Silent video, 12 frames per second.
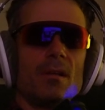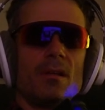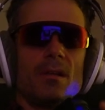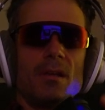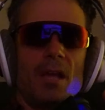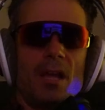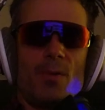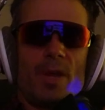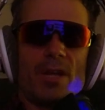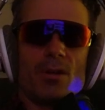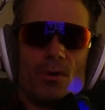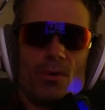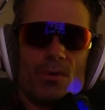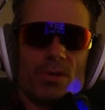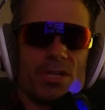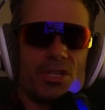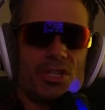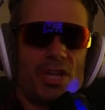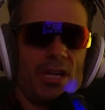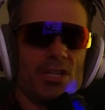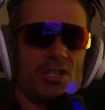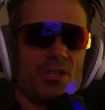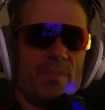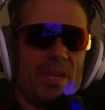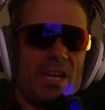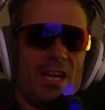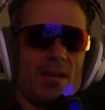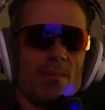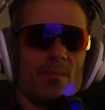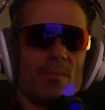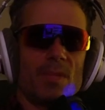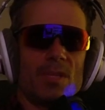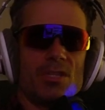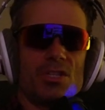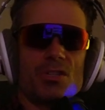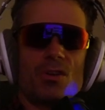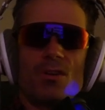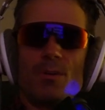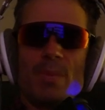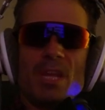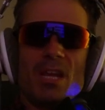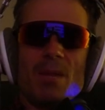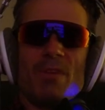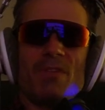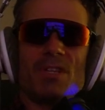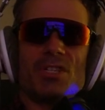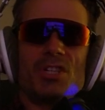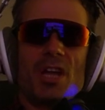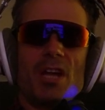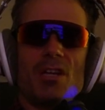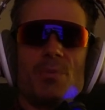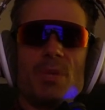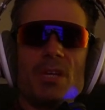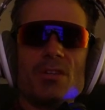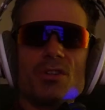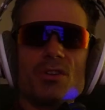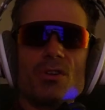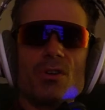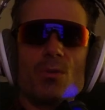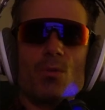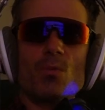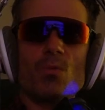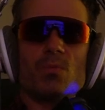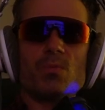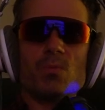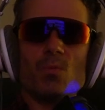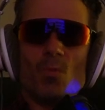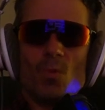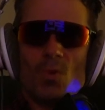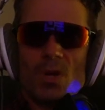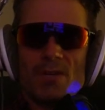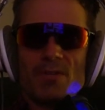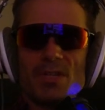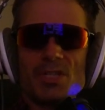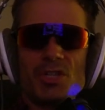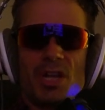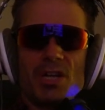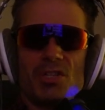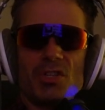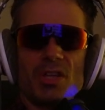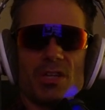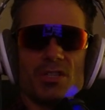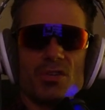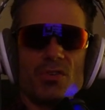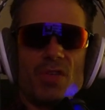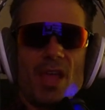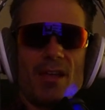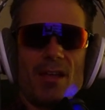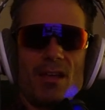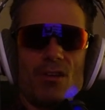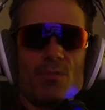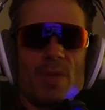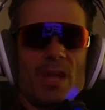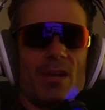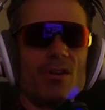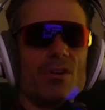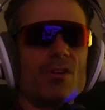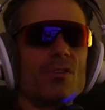Anyway, gold exchange, the medium. It's just called a medium of exchange because you're going to want to exchange things. You're that candle maker.